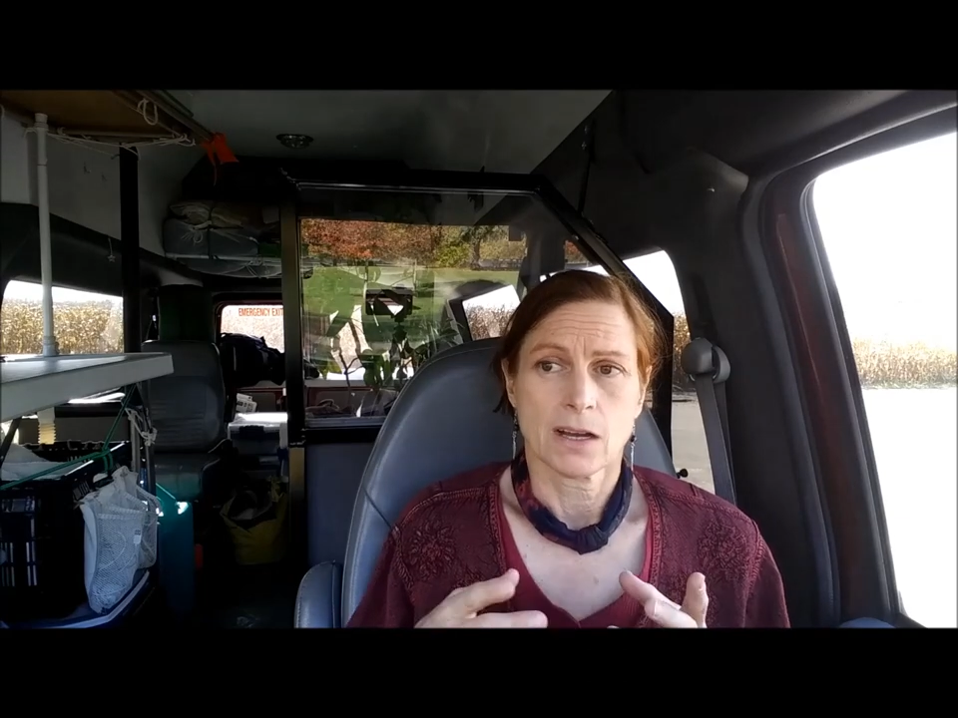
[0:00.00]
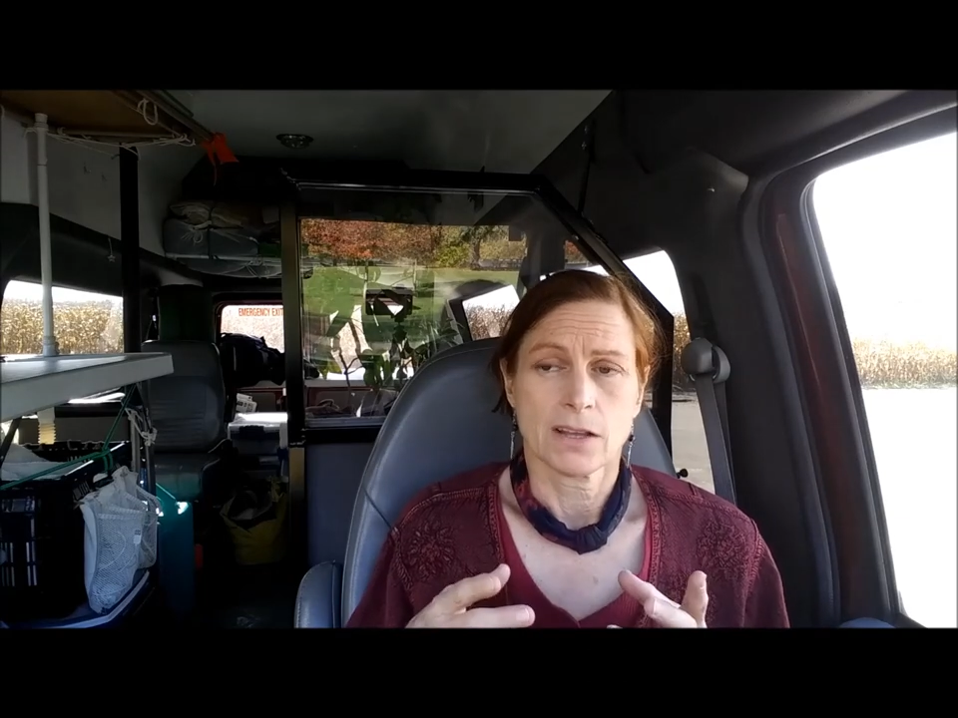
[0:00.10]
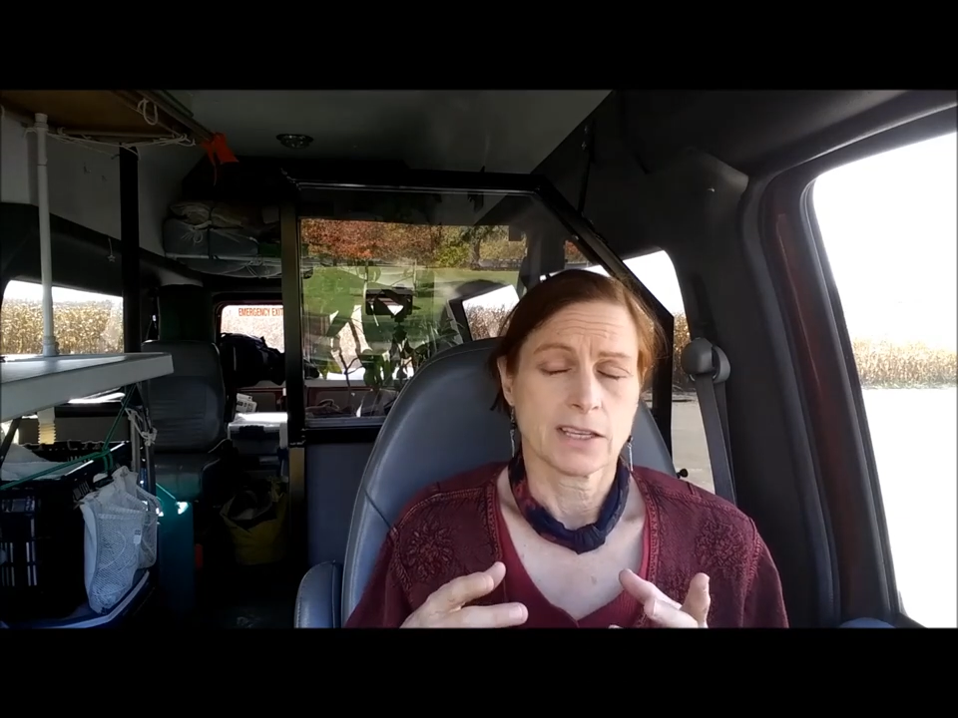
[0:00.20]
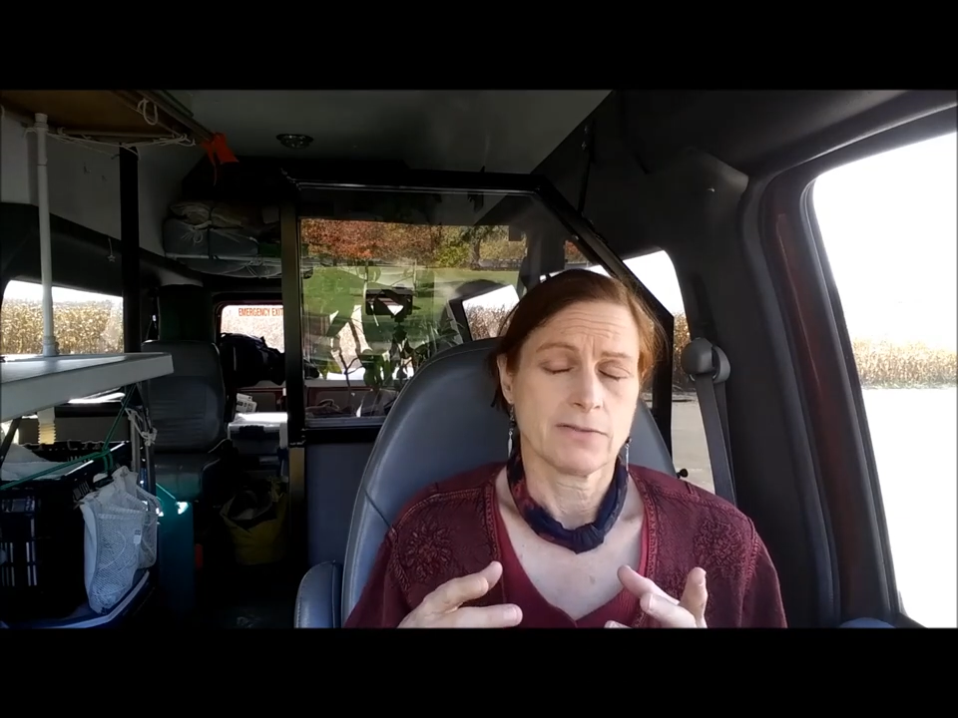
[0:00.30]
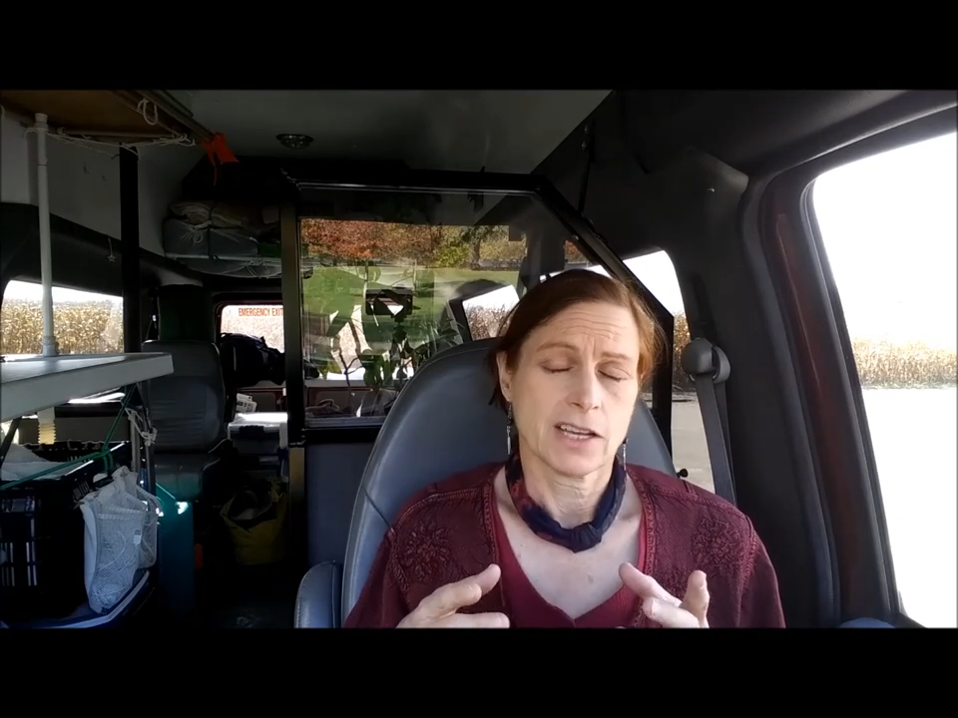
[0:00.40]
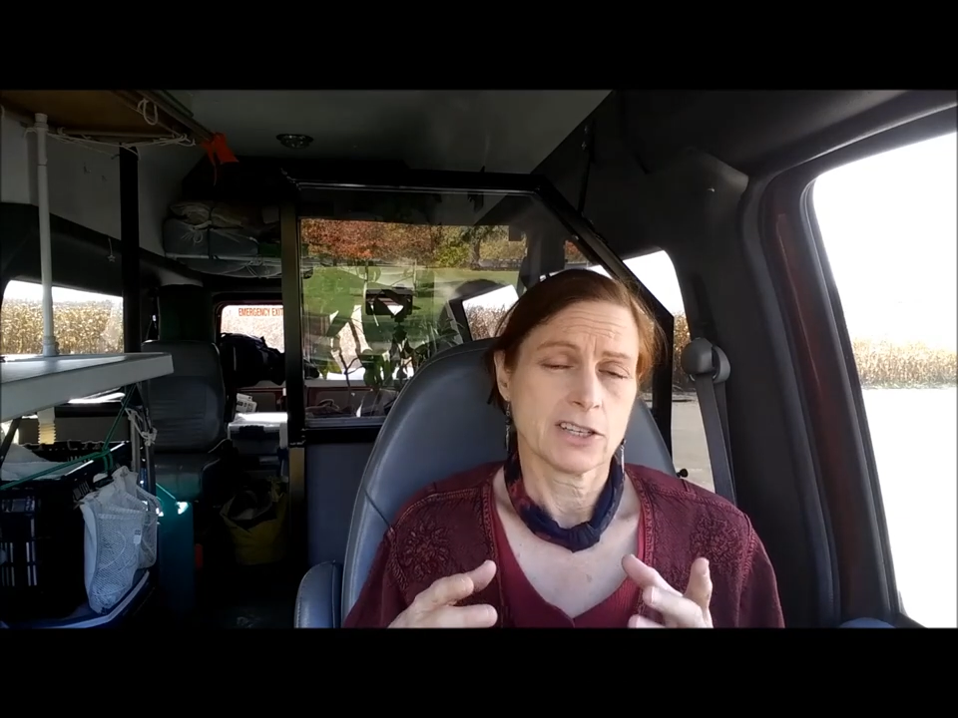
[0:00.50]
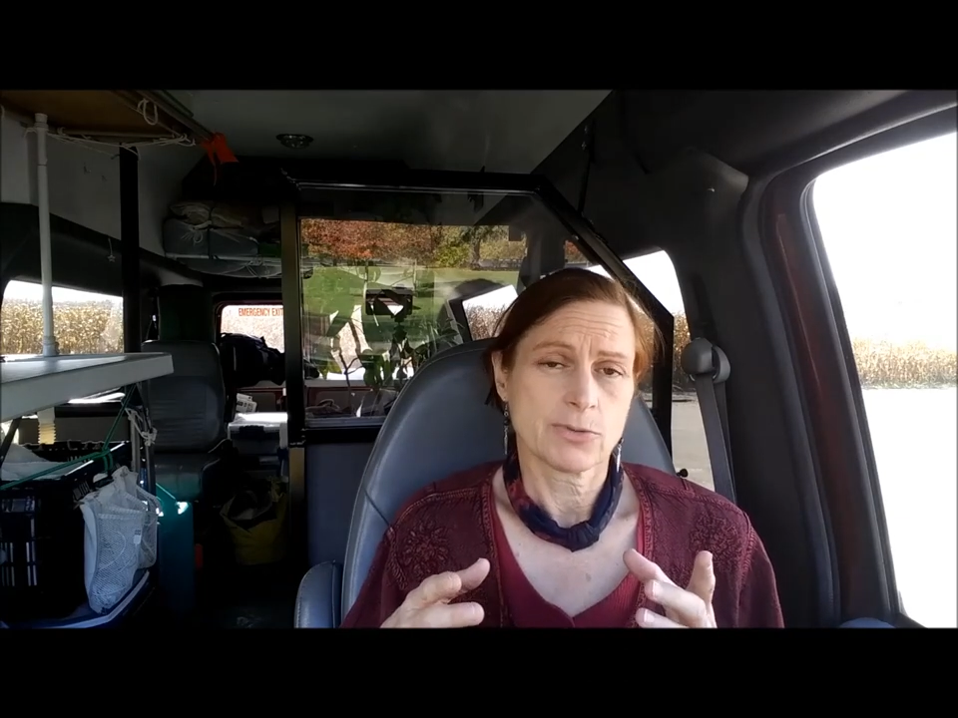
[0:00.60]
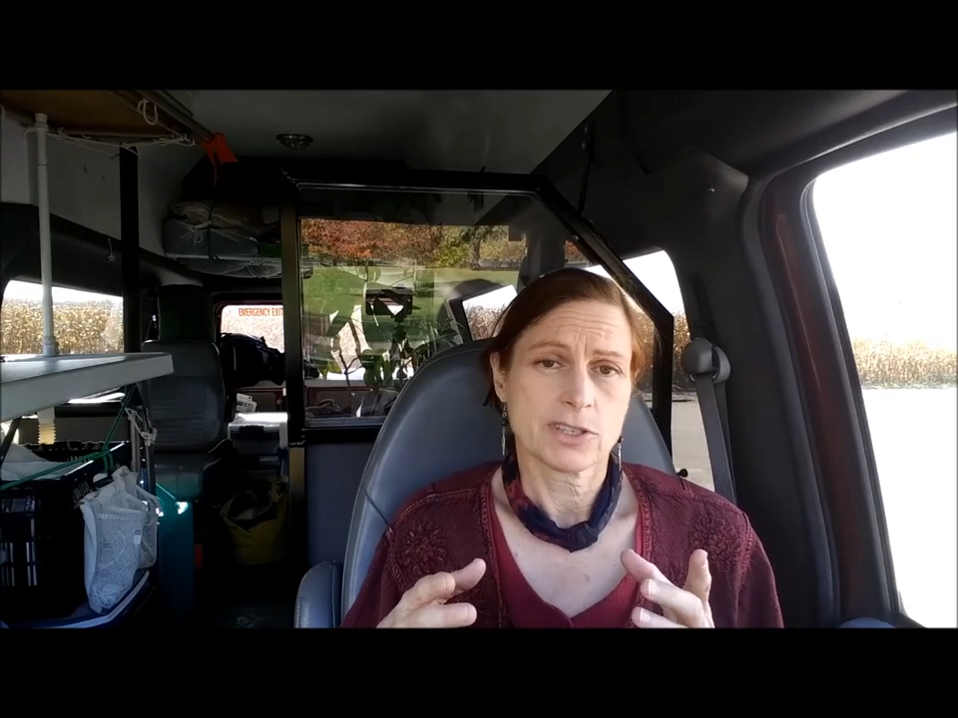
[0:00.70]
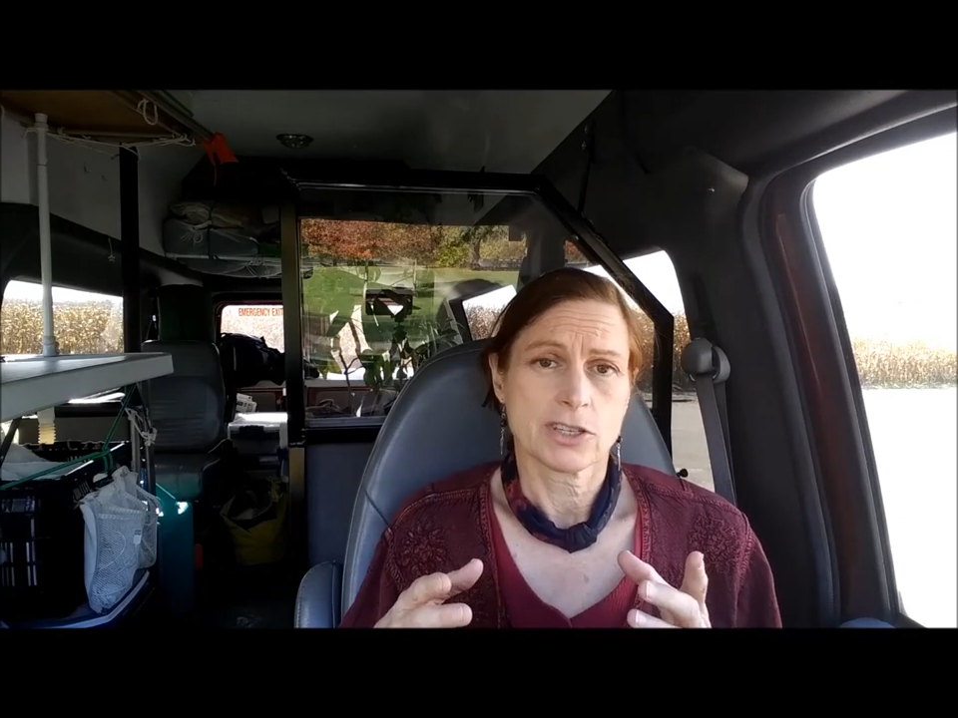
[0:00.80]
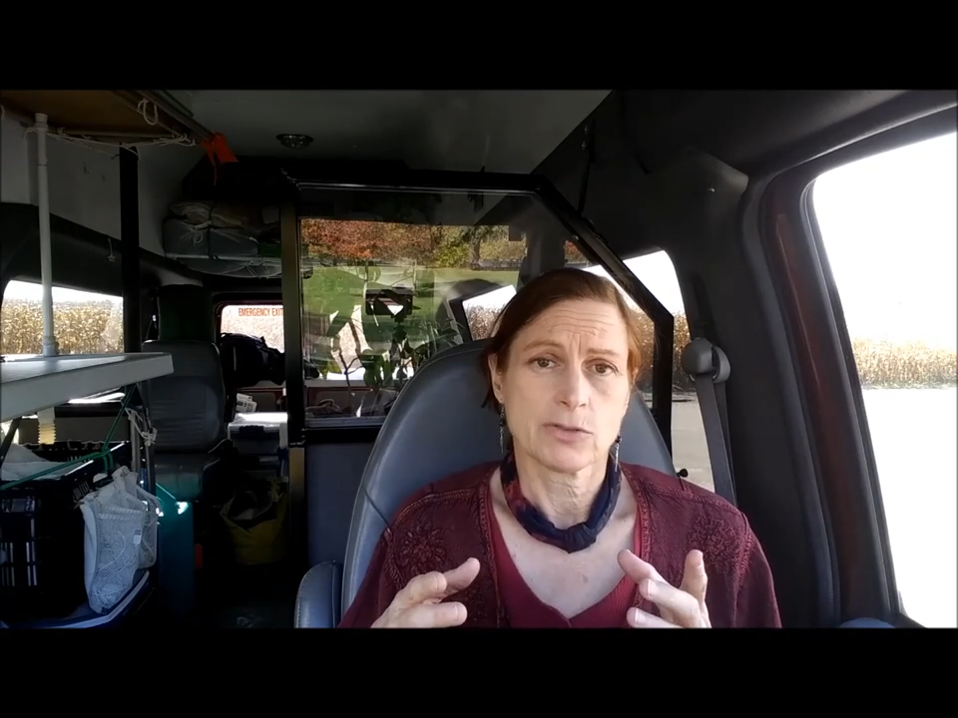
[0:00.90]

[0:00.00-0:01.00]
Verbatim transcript: Uh, the advantage was